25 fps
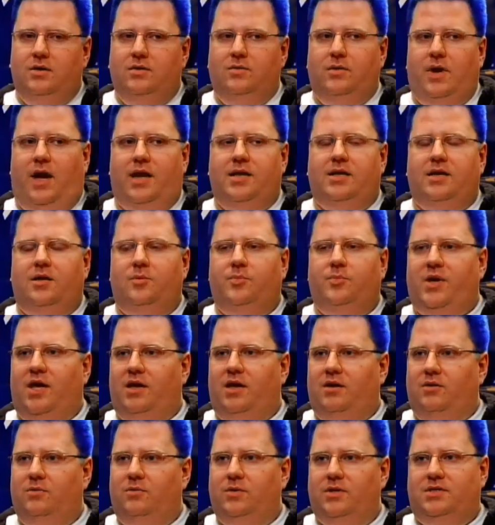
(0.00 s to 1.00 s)
I did a
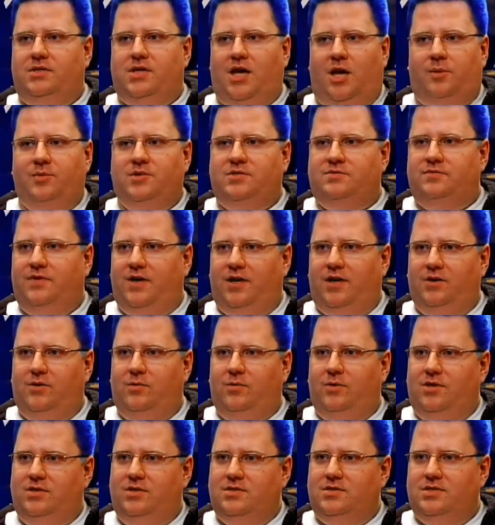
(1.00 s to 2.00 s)
panel with Thomas
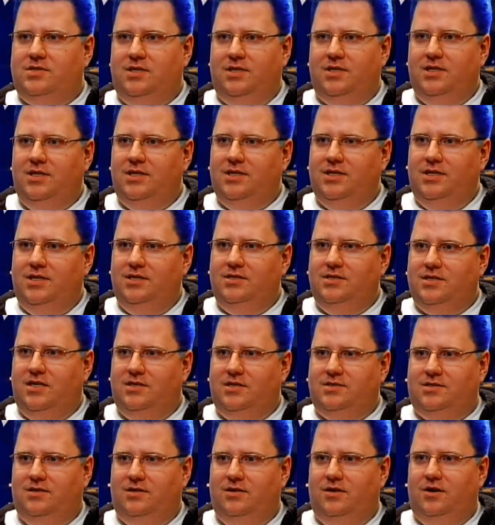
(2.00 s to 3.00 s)
Vanderwall, Cindy Lee,
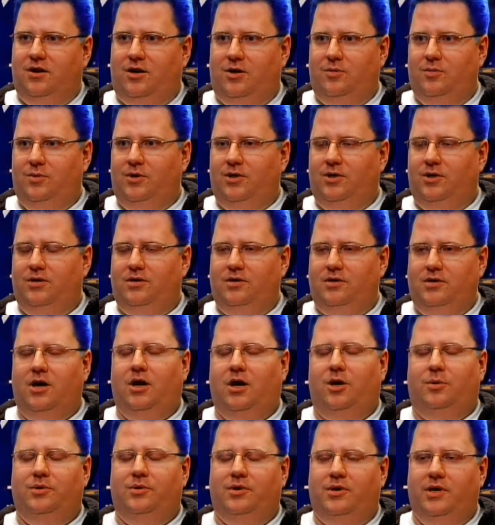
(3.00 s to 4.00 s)
Jason
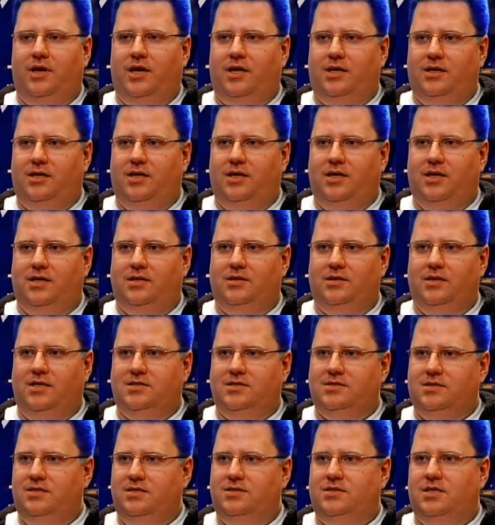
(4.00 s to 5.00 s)
Garber, and
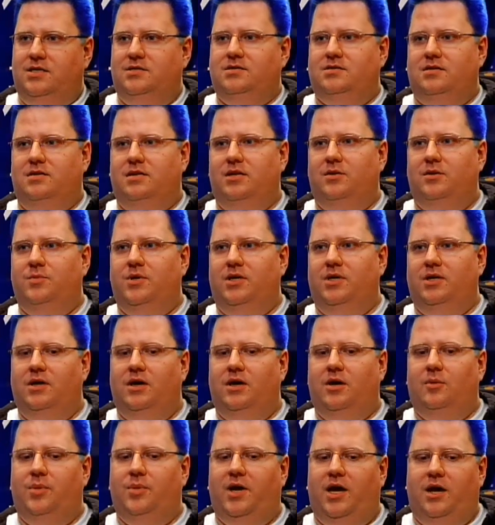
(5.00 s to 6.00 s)
Leslie Jensen Inman
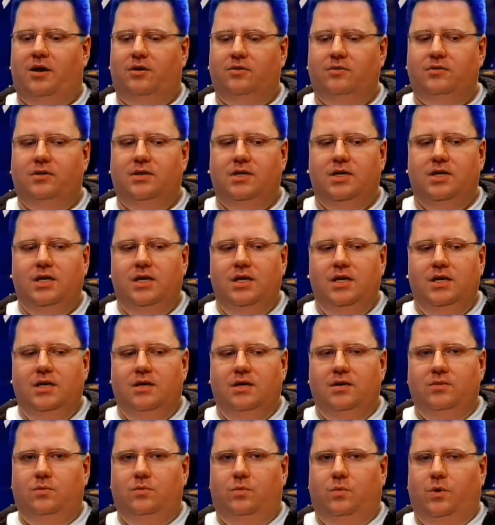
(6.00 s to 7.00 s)
about
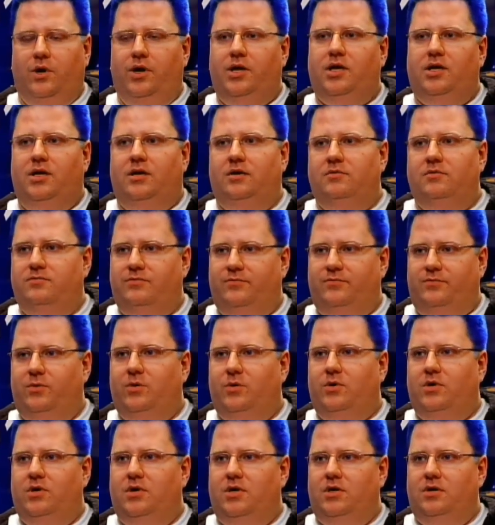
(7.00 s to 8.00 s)
working
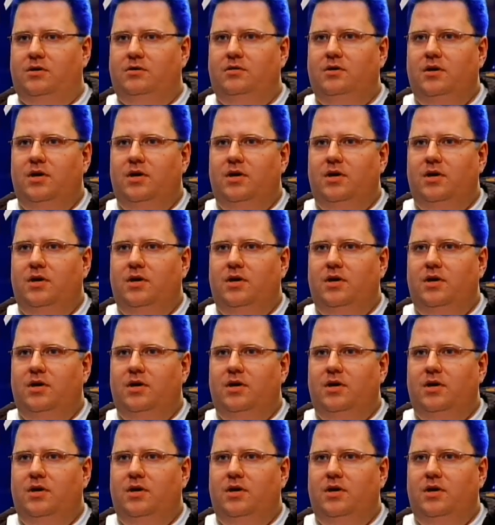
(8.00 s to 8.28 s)
for